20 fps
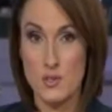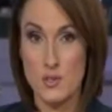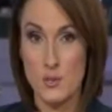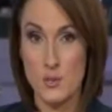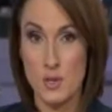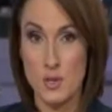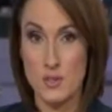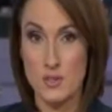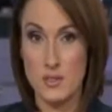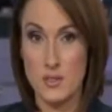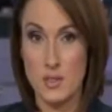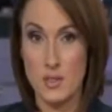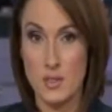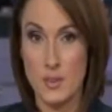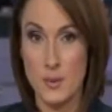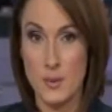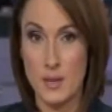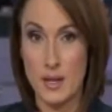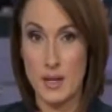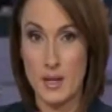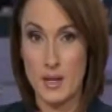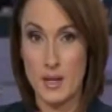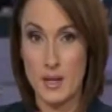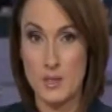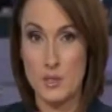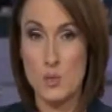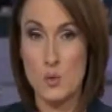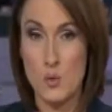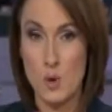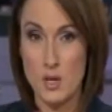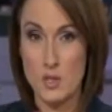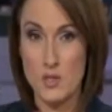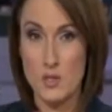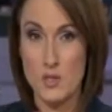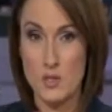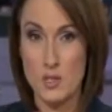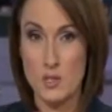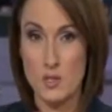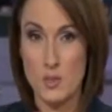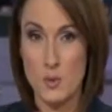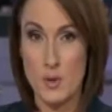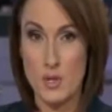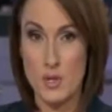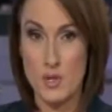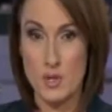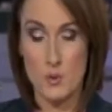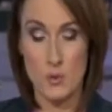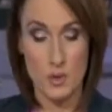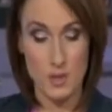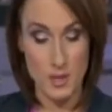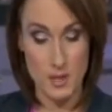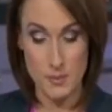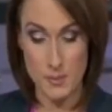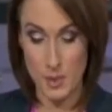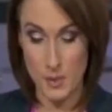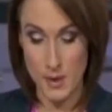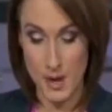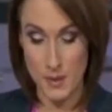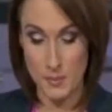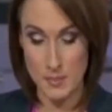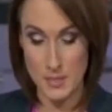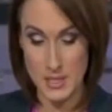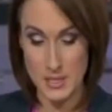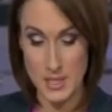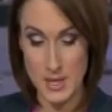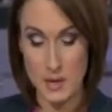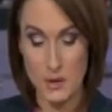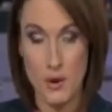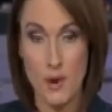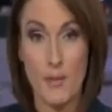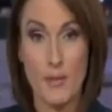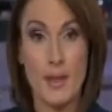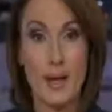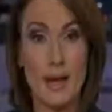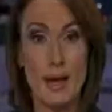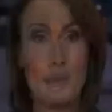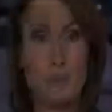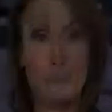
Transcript: So we're continuing to watch the situation. We'll keep you up to date on that.